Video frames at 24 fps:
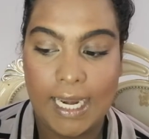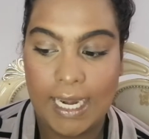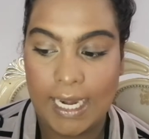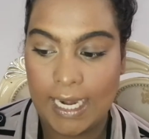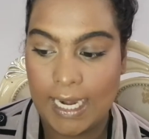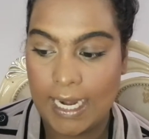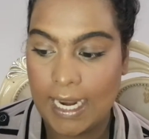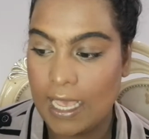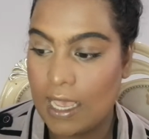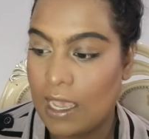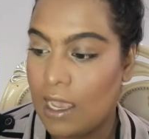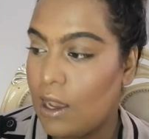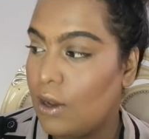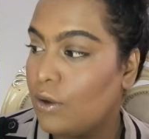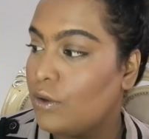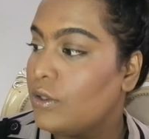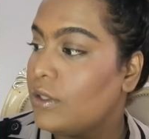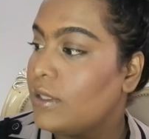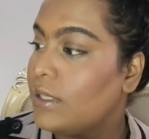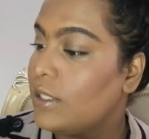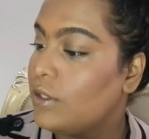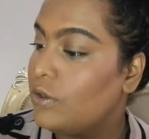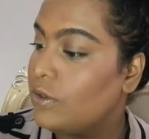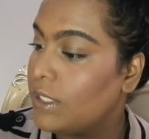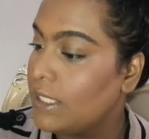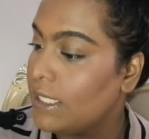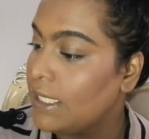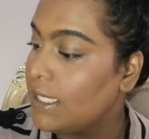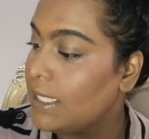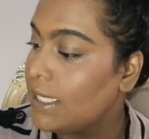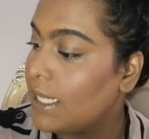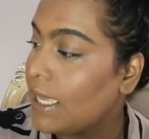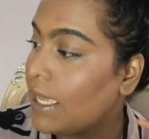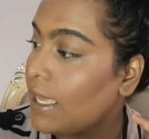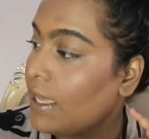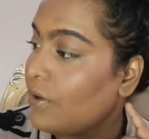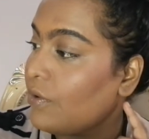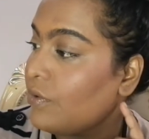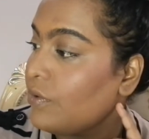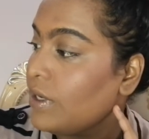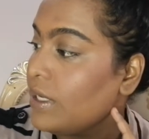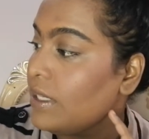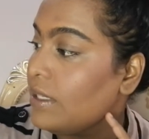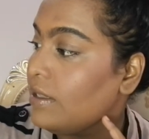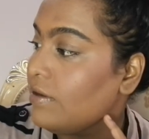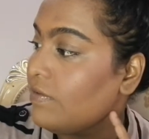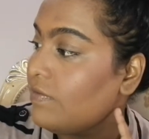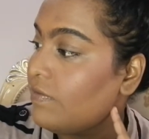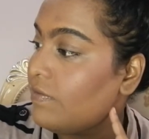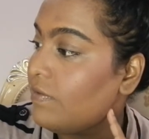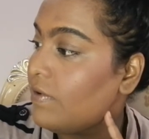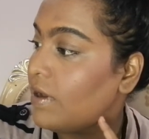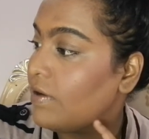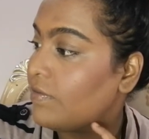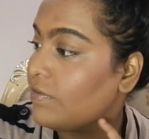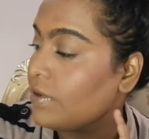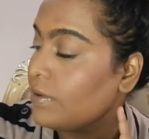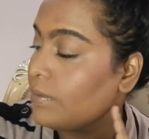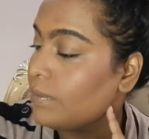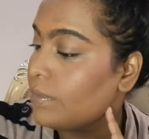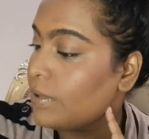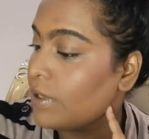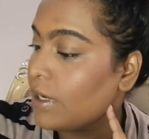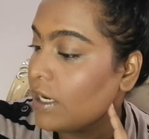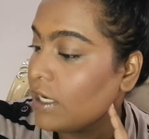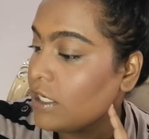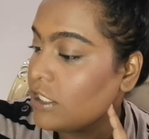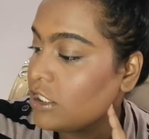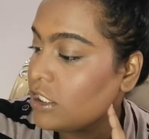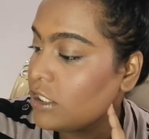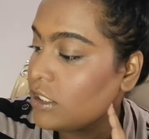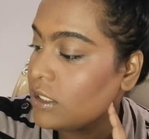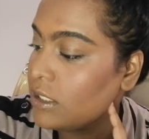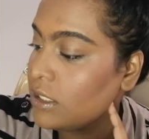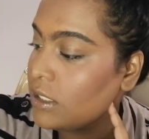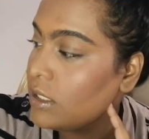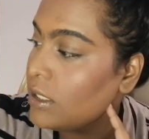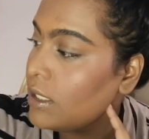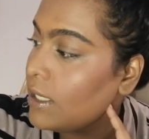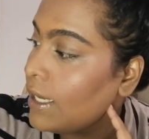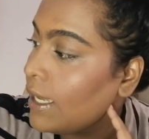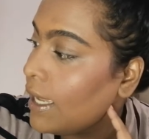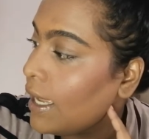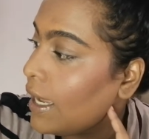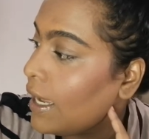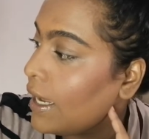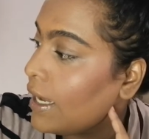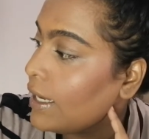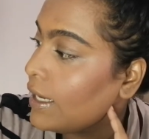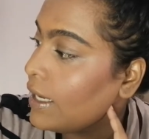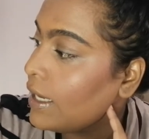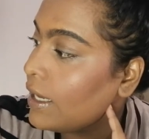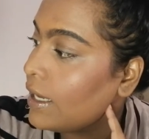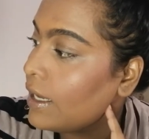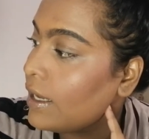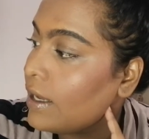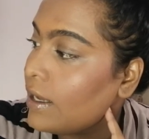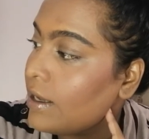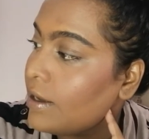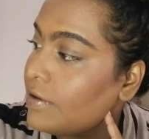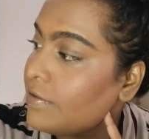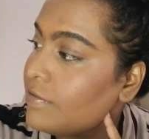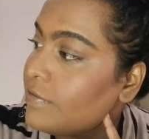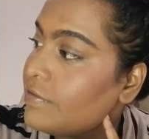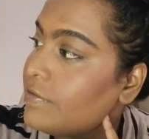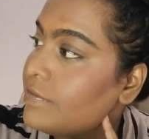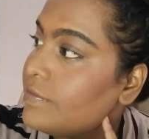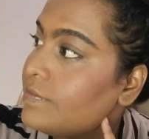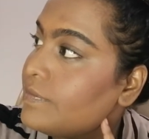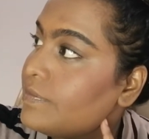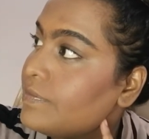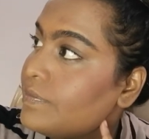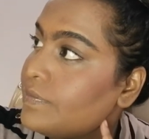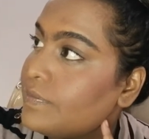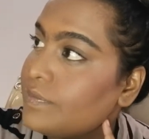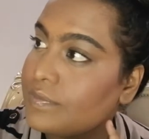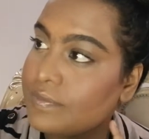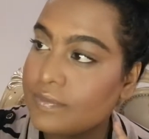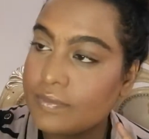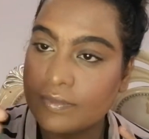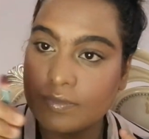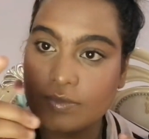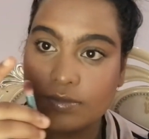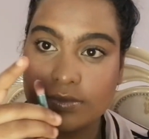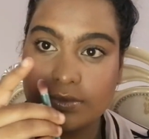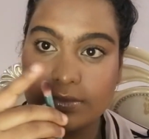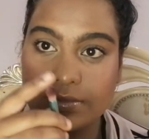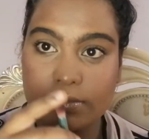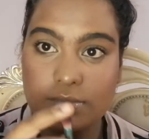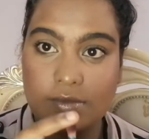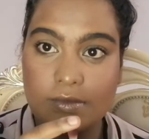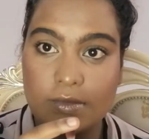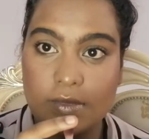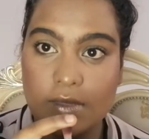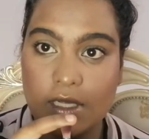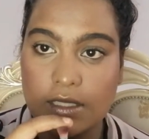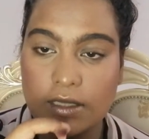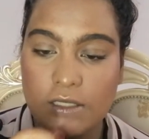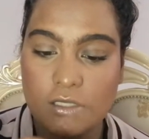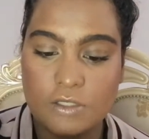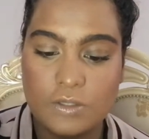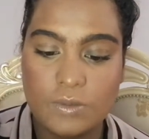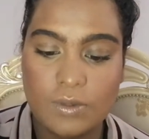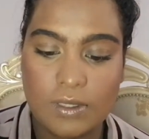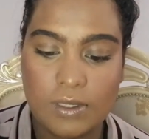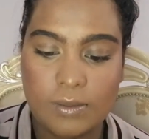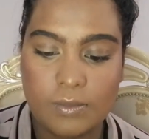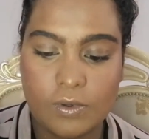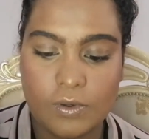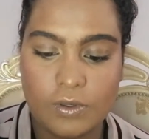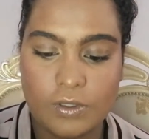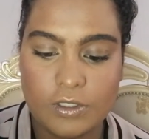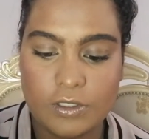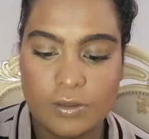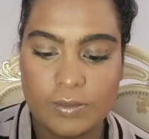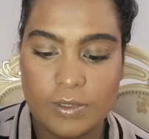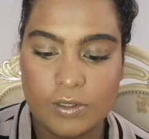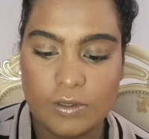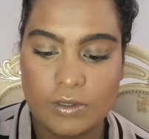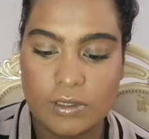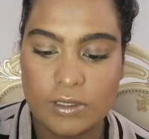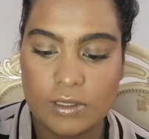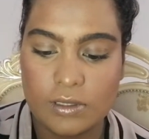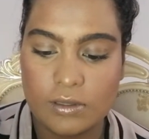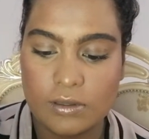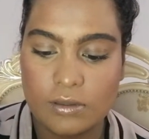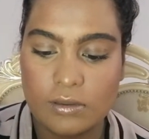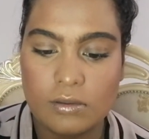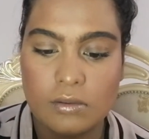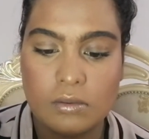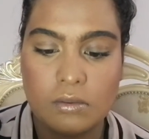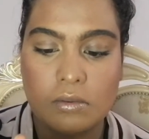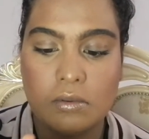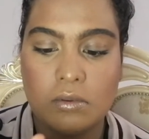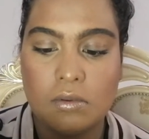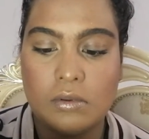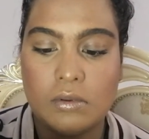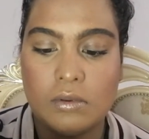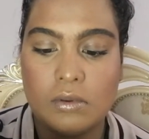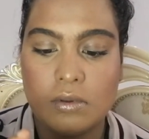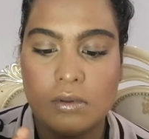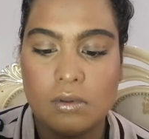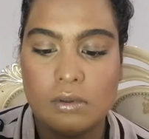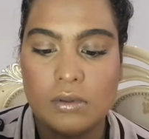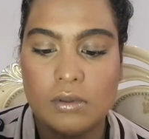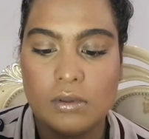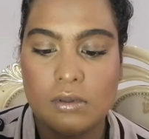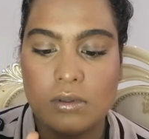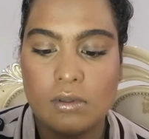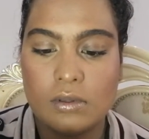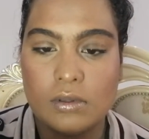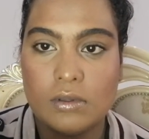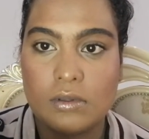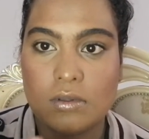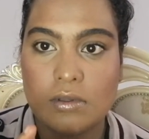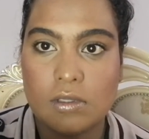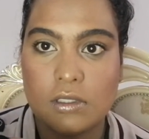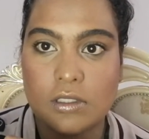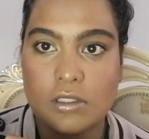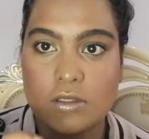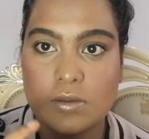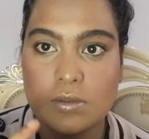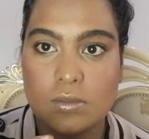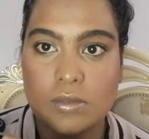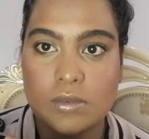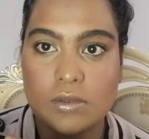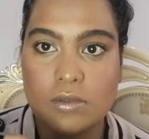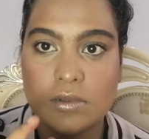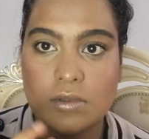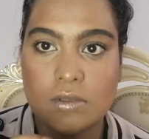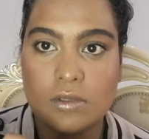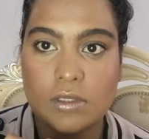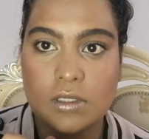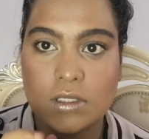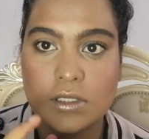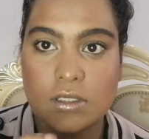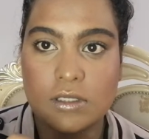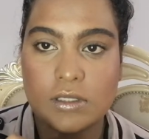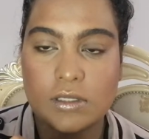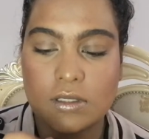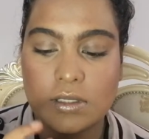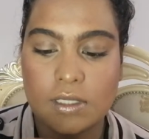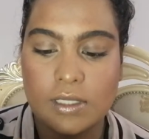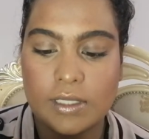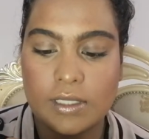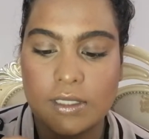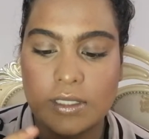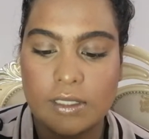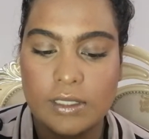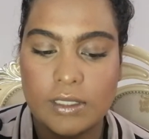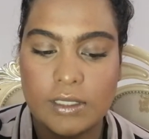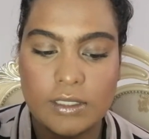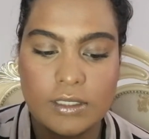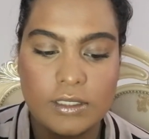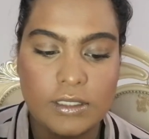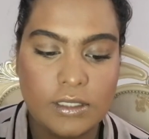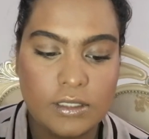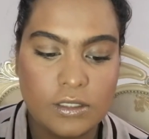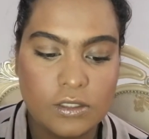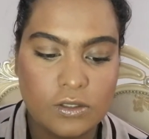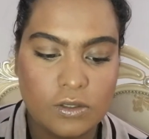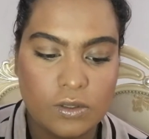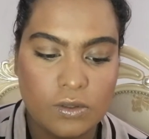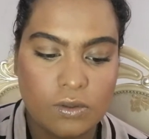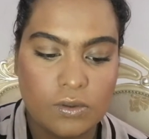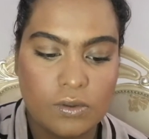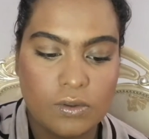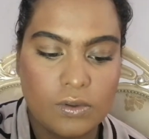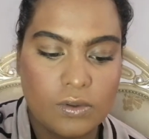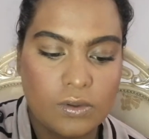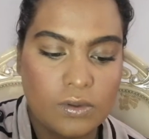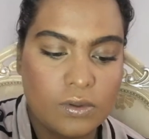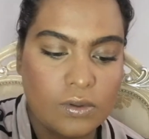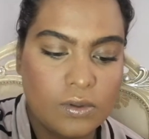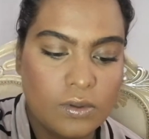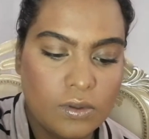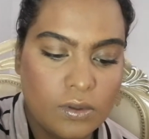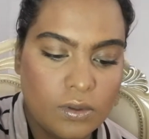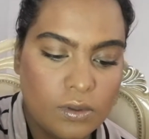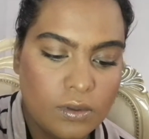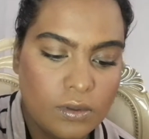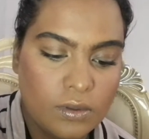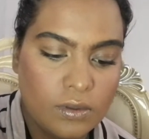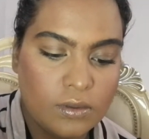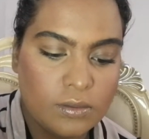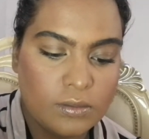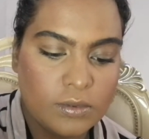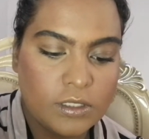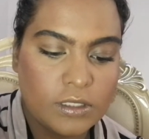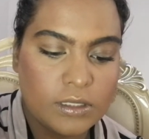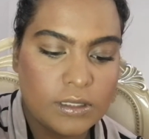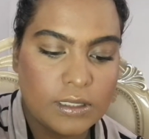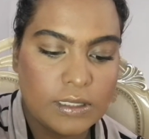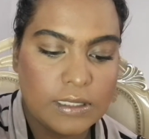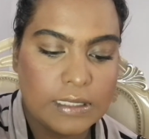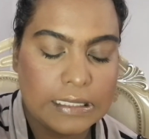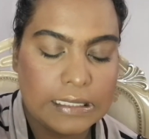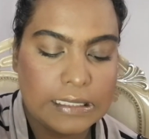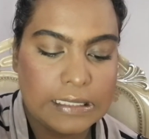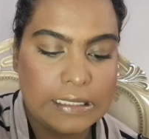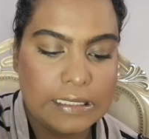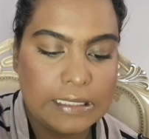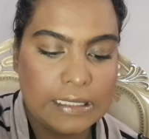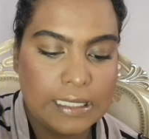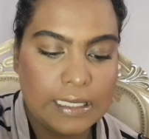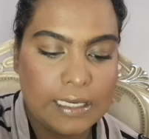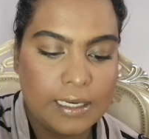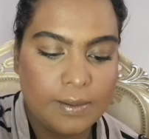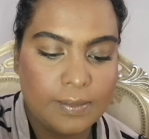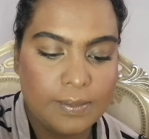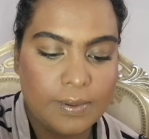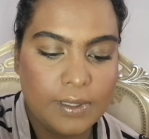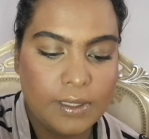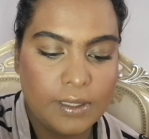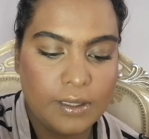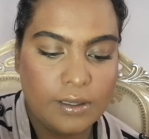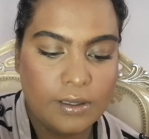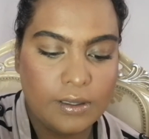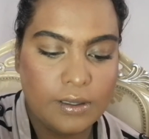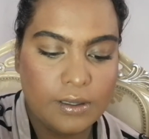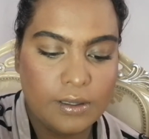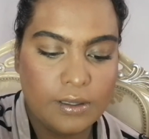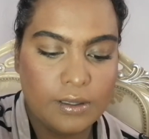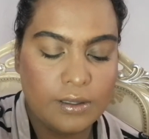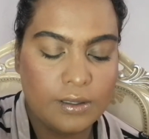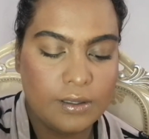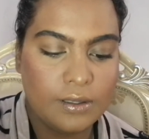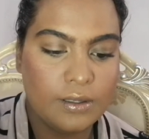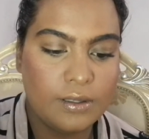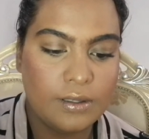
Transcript: Now you need a really fluffy brush. I have this one. I'm going to be using this one. It's still kind of dirty, so just gonna clean that up here.